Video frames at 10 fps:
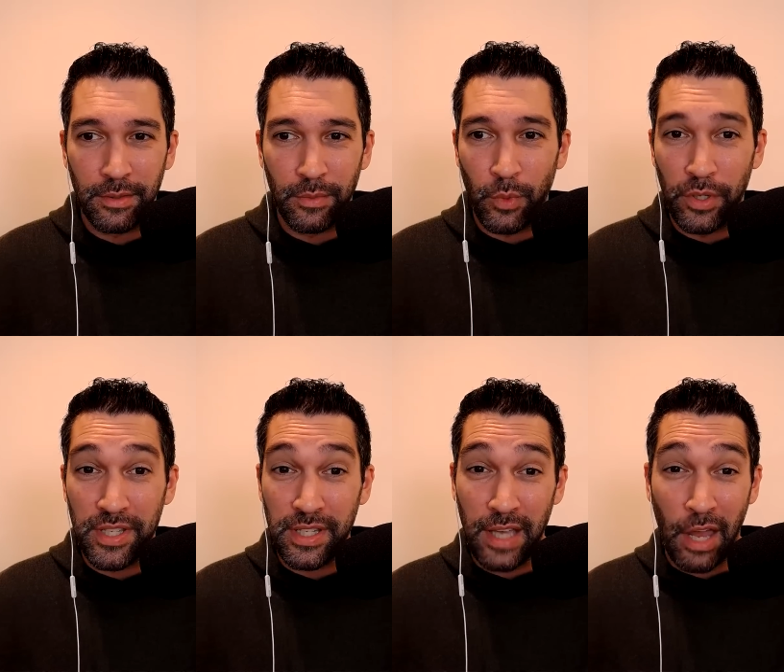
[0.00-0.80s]

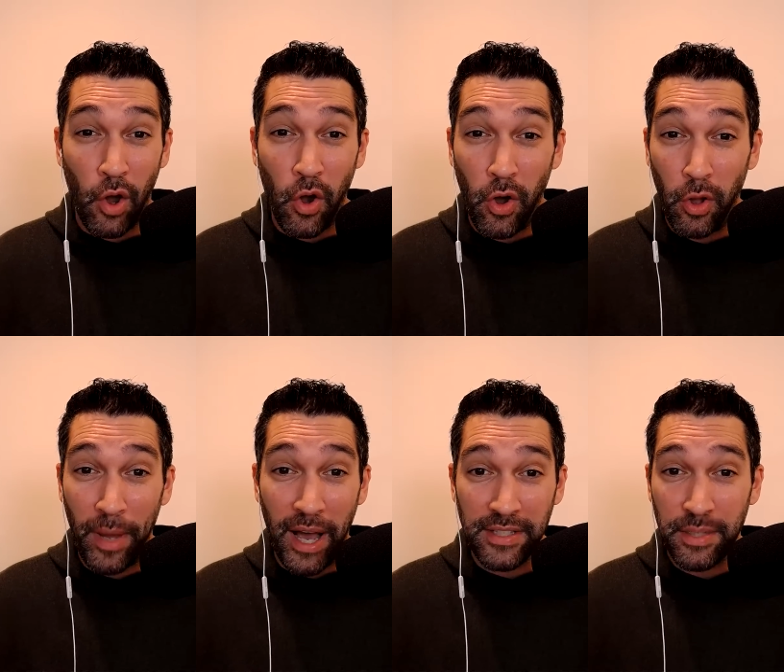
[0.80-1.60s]
was at all
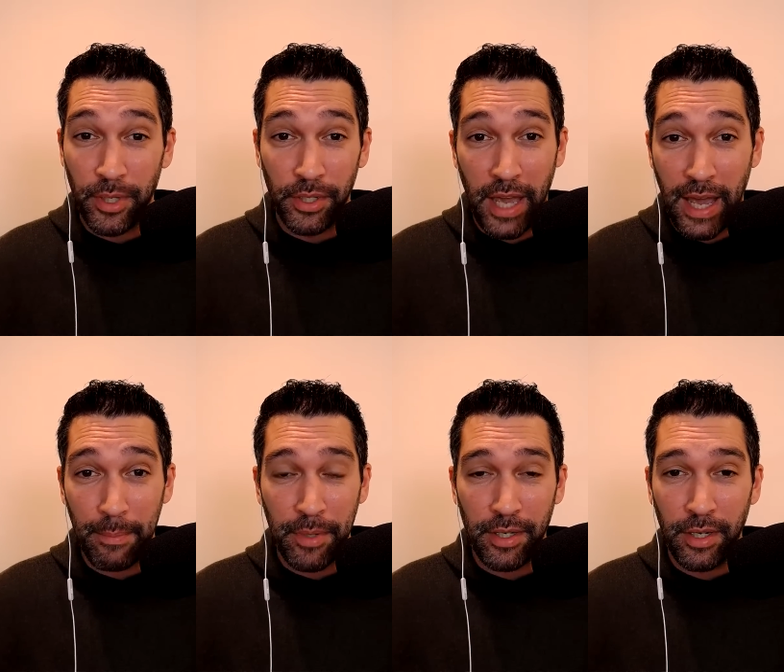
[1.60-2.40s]
possible to
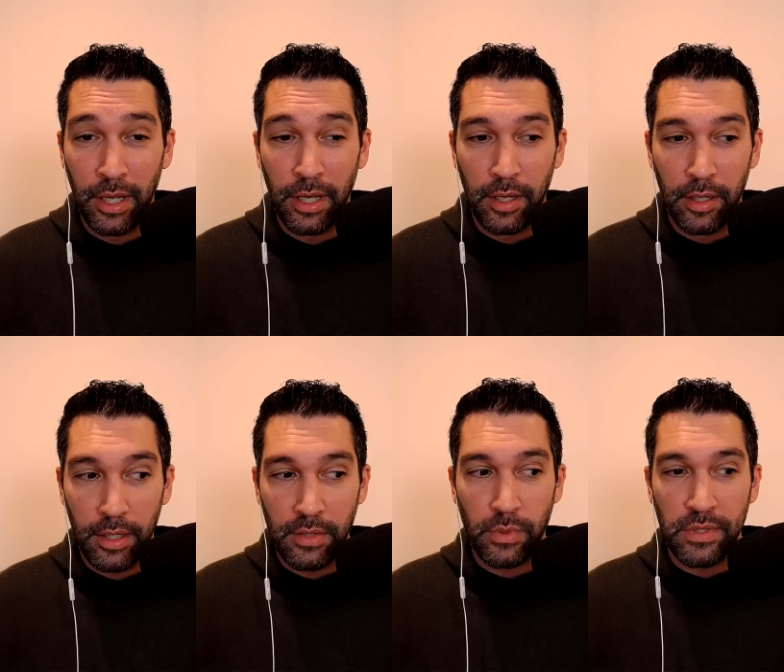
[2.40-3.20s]
happen,
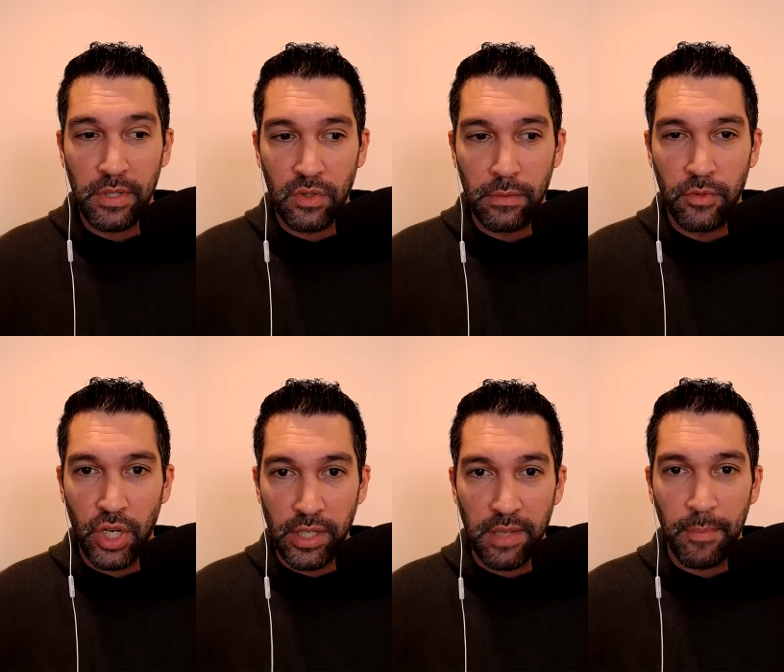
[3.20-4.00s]
this was
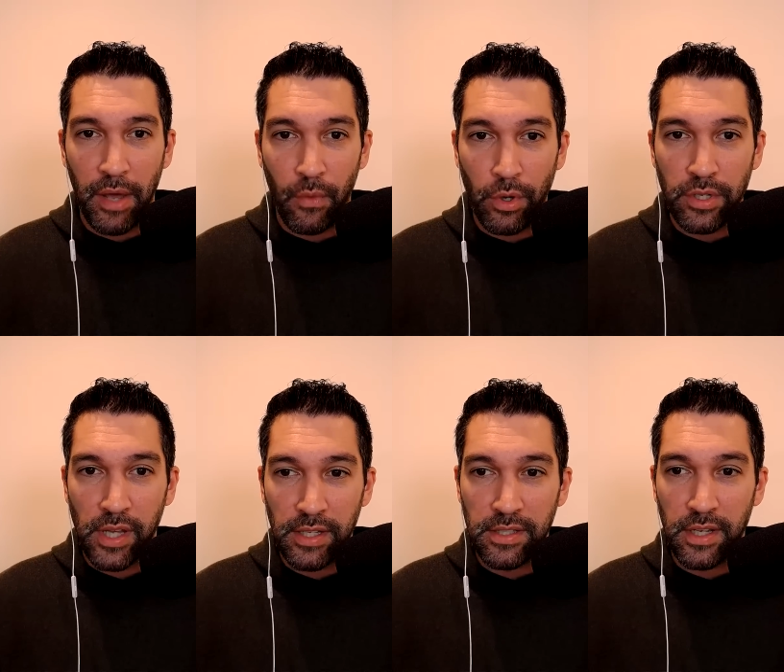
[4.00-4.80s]
just about a worst
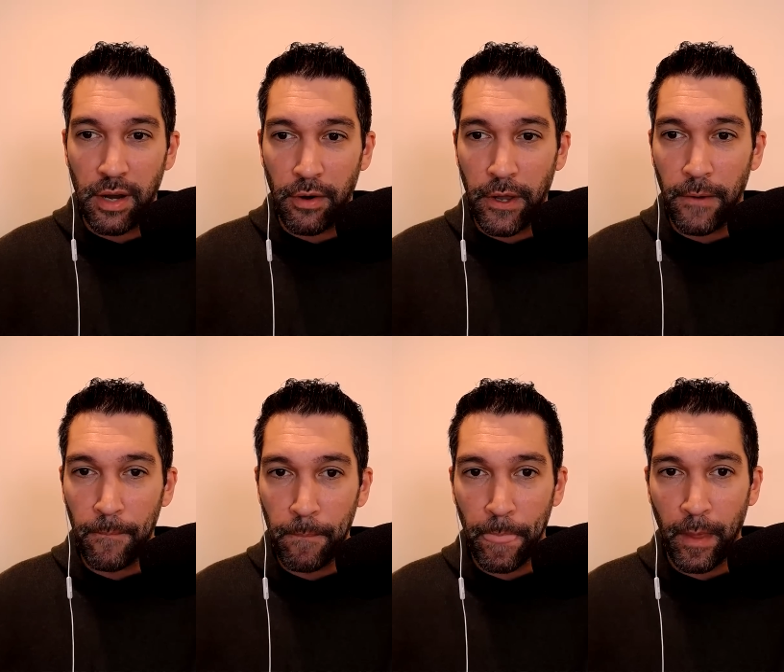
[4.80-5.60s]
case scenario
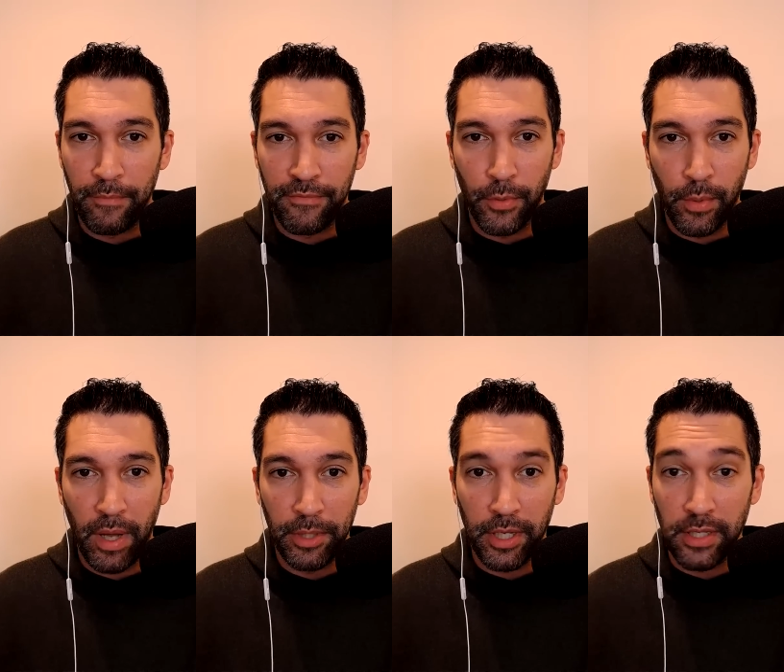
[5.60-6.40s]
for
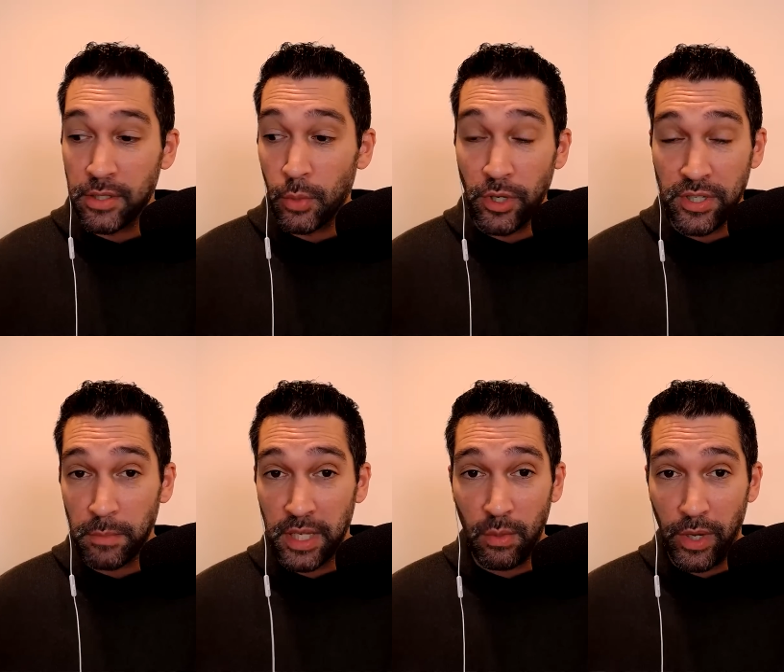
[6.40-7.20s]
Republicans. There were
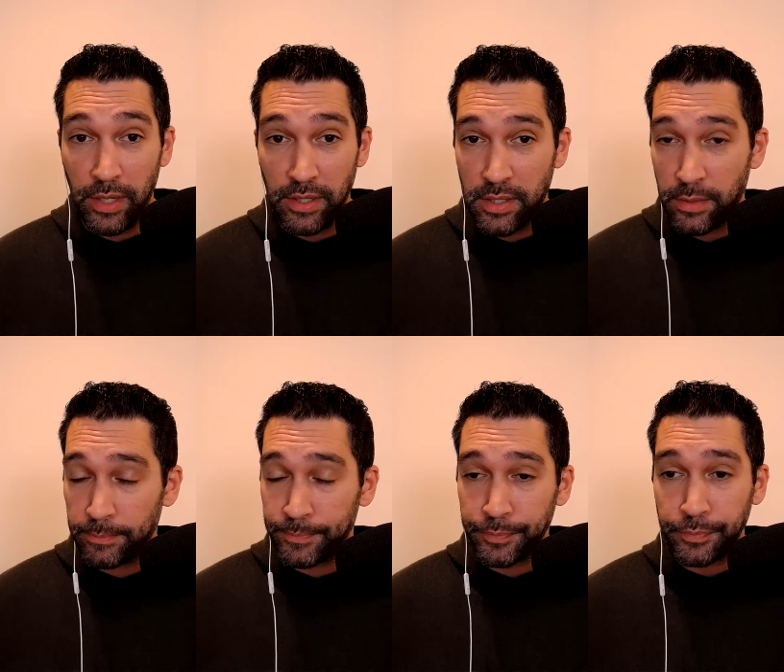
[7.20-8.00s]
some key wins,
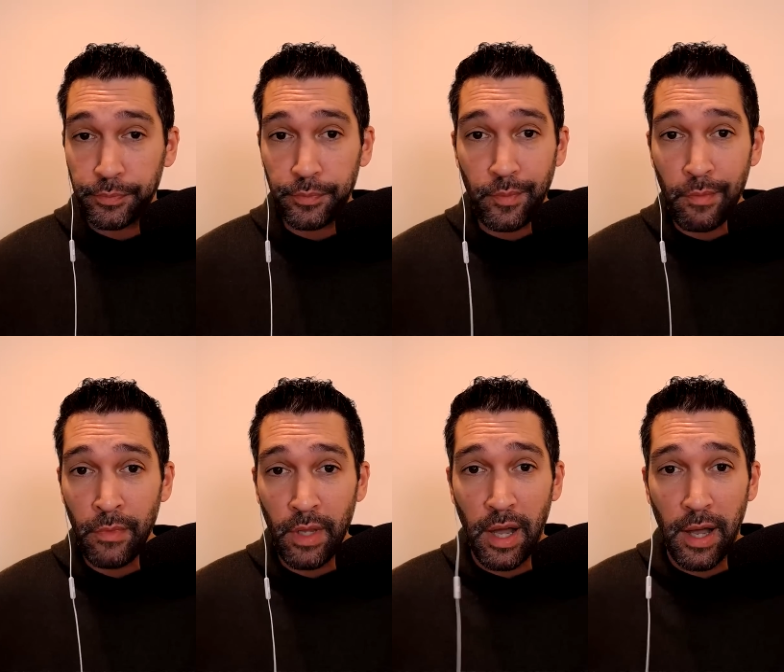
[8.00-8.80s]

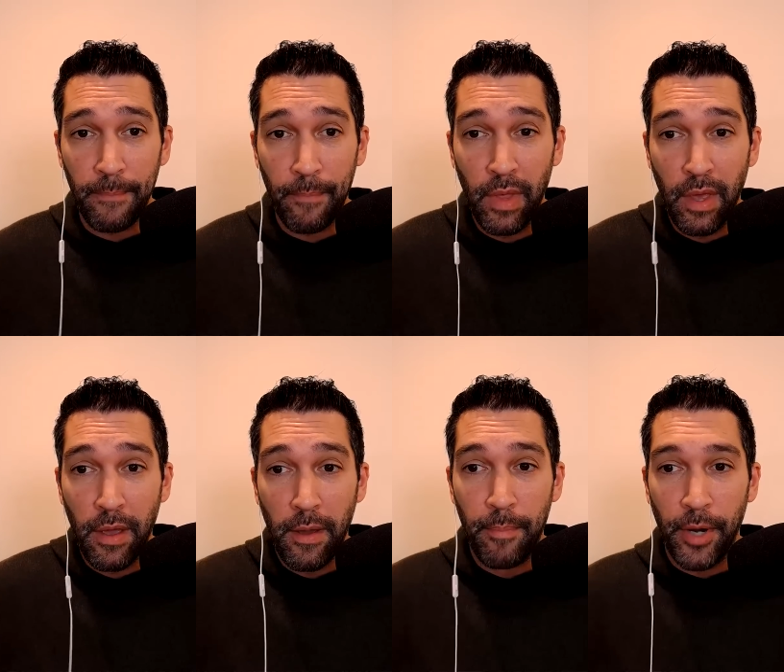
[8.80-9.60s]

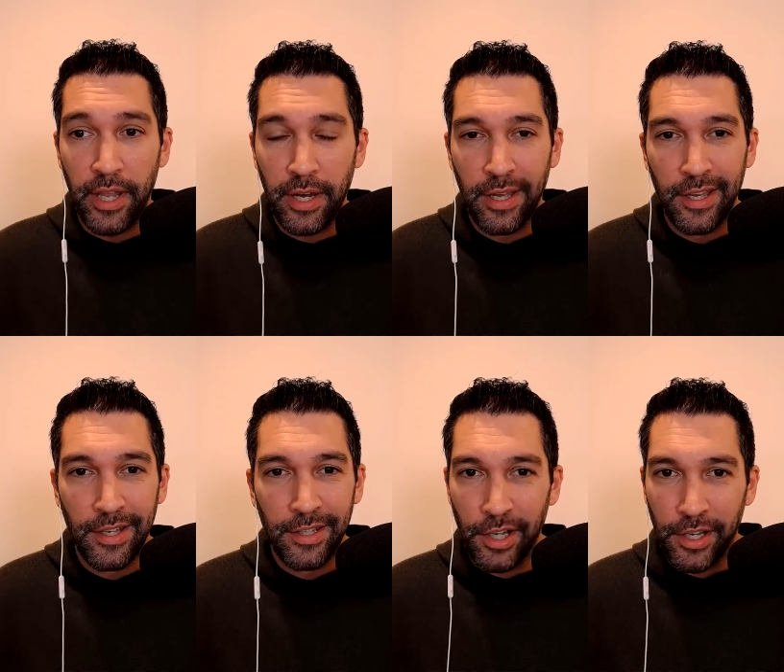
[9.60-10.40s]
but
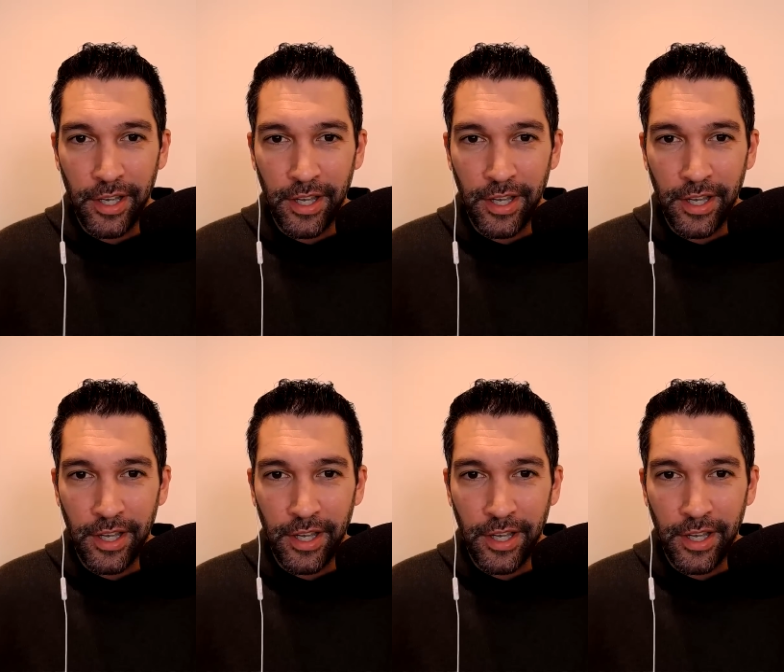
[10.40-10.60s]
look,